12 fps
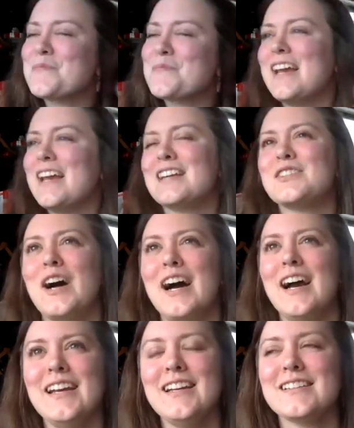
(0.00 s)
yeah, so
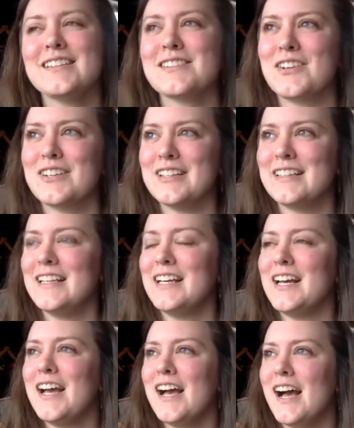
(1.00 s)
I started,
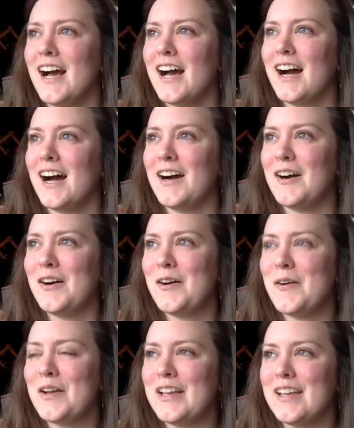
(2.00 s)

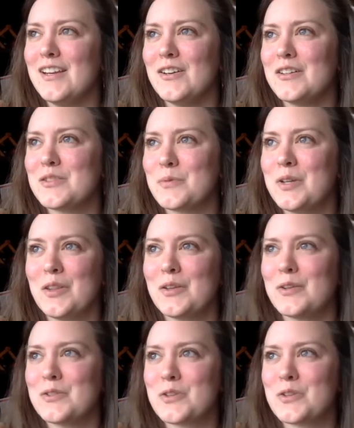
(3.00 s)
it's one of
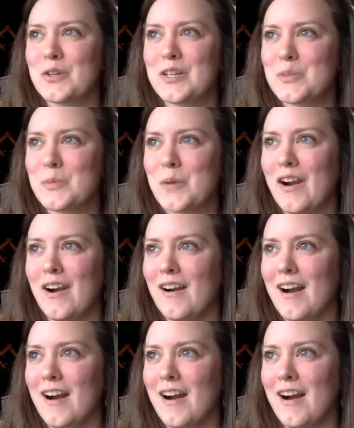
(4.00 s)
those stories where